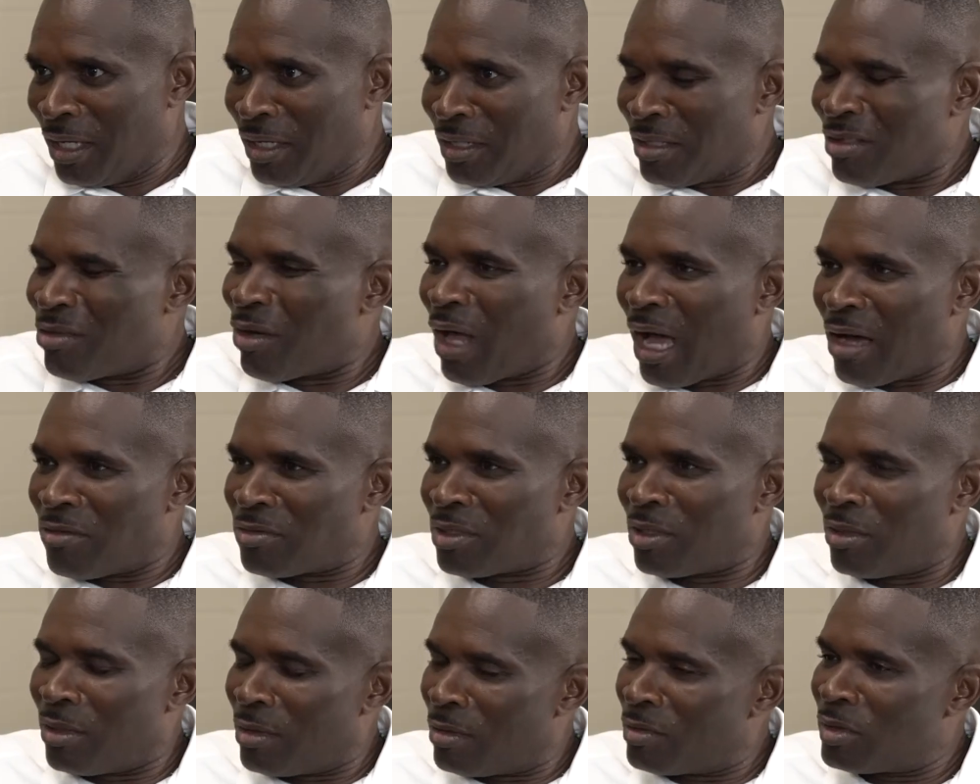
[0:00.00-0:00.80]
You know, I was
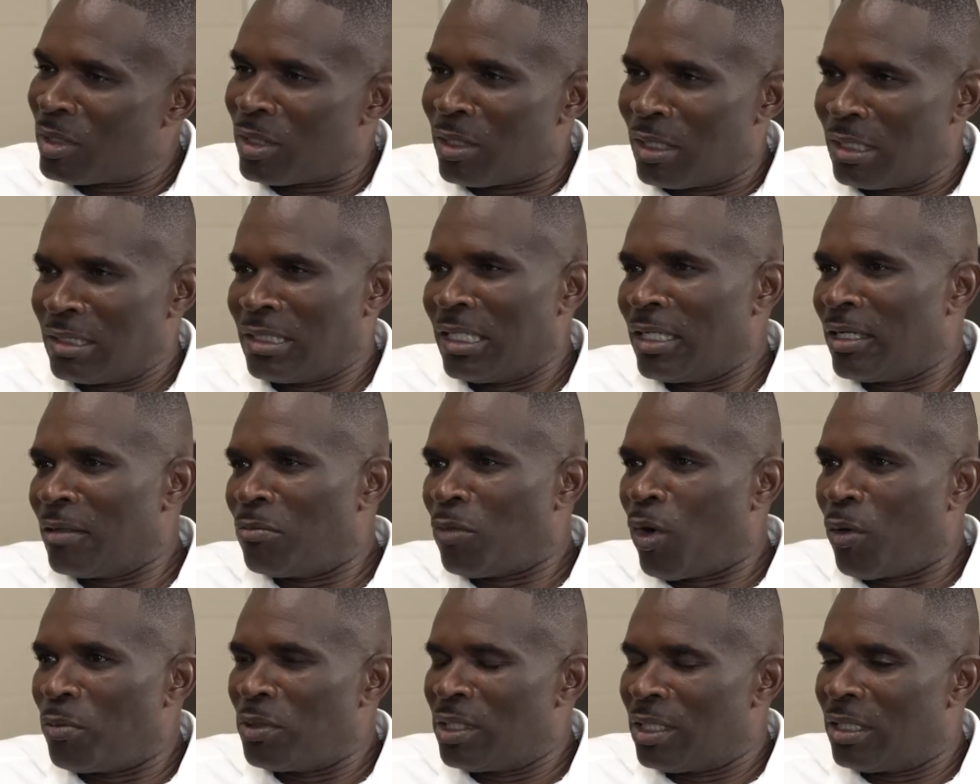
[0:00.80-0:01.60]
always going to take a
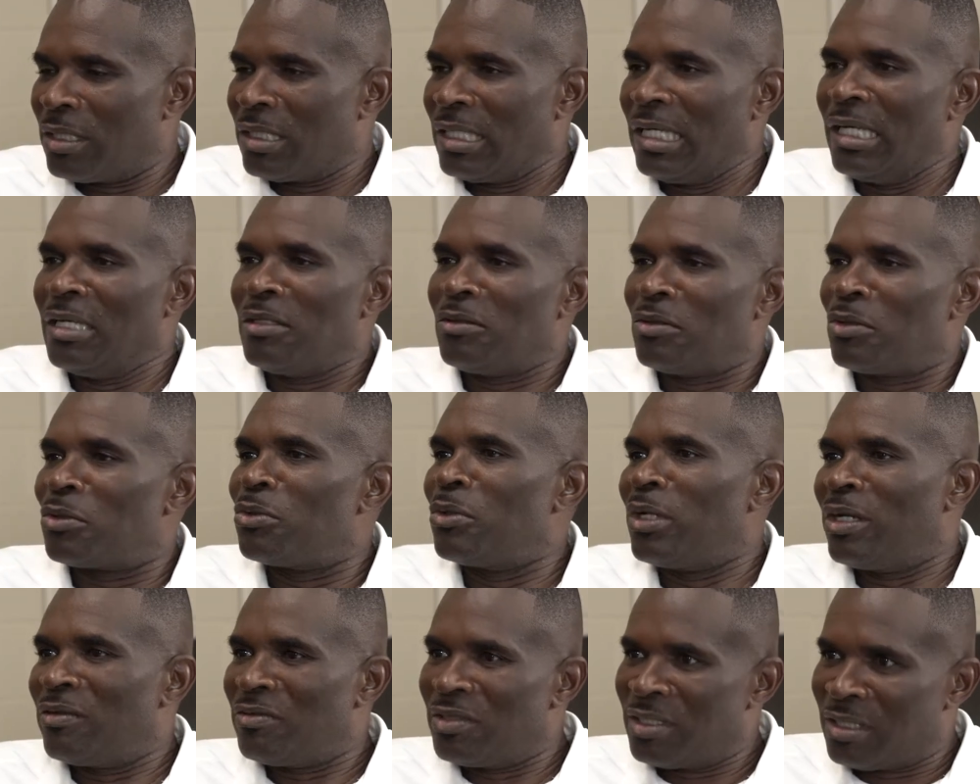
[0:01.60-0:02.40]
moment to think through
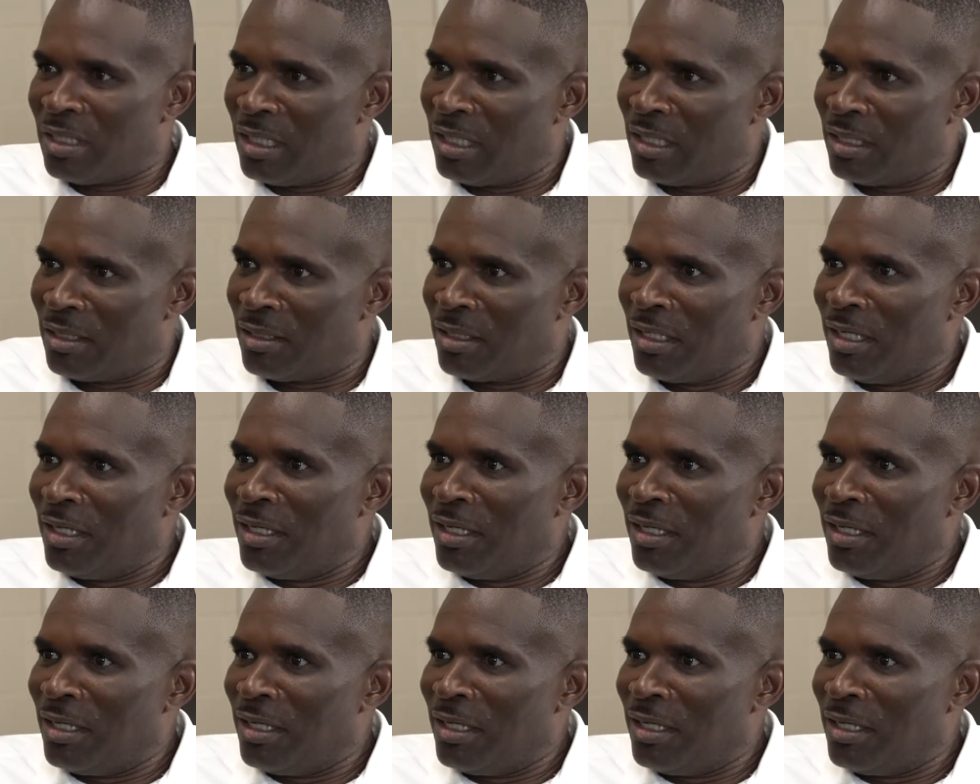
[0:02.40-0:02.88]
everything.